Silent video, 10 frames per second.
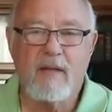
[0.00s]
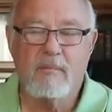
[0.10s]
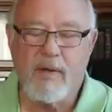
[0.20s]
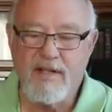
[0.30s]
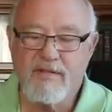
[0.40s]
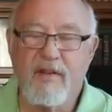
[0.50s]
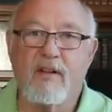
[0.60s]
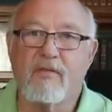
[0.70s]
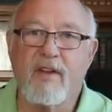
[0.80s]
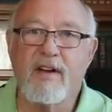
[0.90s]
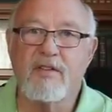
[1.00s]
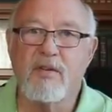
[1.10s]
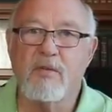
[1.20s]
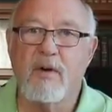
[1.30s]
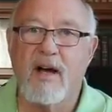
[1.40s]
please feel free
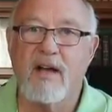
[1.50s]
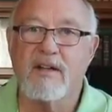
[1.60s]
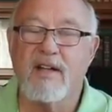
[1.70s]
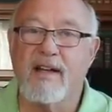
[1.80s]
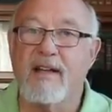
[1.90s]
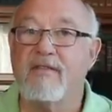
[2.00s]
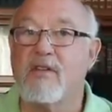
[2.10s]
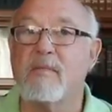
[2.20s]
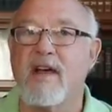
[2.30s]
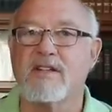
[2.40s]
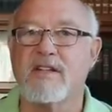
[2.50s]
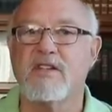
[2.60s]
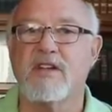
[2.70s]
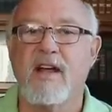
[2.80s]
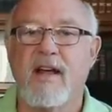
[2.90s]
to leave your
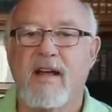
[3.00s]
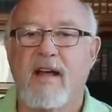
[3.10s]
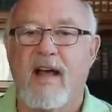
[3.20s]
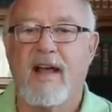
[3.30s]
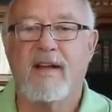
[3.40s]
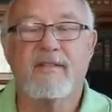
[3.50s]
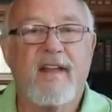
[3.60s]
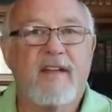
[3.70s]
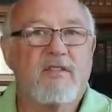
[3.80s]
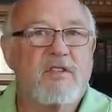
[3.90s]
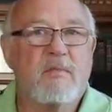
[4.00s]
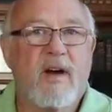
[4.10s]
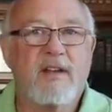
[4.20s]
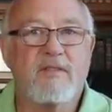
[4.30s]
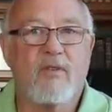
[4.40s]
message. And thank you so
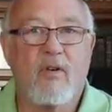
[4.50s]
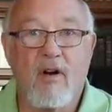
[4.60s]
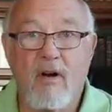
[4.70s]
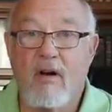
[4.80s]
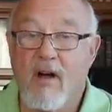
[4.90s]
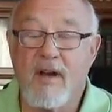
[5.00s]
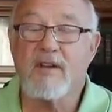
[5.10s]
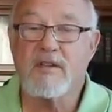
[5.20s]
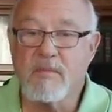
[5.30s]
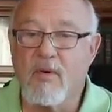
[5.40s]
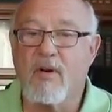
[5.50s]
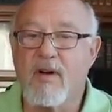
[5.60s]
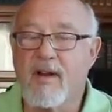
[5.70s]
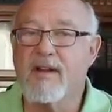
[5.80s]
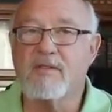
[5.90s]
much for all your
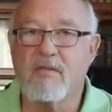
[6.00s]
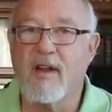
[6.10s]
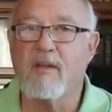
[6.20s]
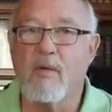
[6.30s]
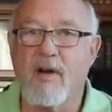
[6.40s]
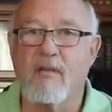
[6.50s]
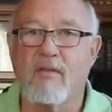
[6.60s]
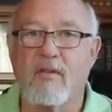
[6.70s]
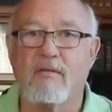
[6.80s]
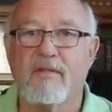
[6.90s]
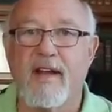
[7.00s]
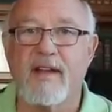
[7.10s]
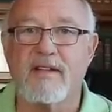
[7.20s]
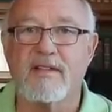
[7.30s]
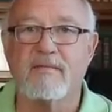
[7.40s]
support. It's really wonderful.
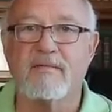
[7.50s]
Thanks.